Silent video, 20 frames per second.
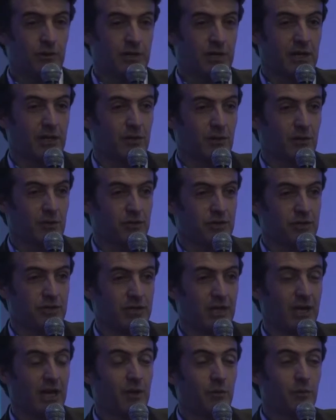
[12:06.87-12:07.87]

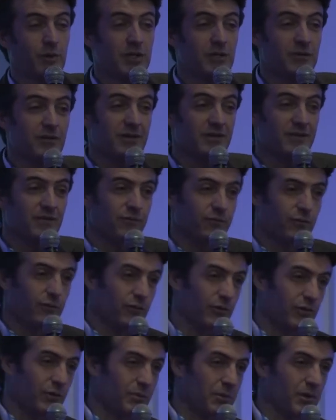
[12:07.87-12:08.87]
technology and we
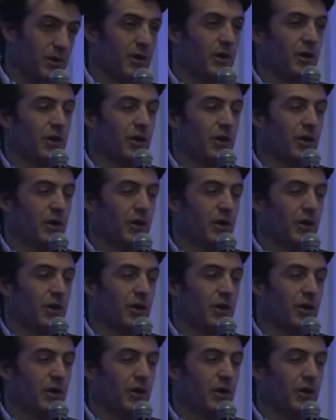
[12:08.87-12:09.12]
transform